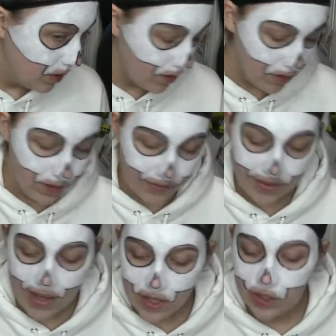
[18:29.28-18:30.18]
Okay, that
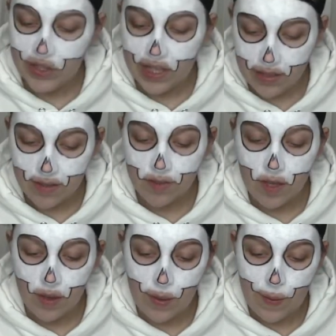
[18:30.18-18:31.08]
actually is
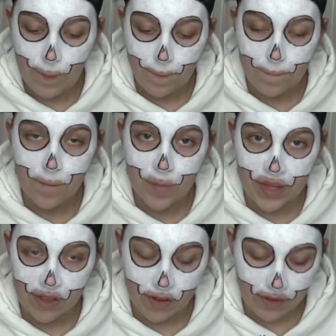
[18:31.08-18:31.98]

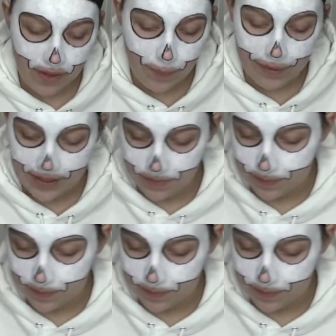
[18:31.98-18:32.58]
not bad.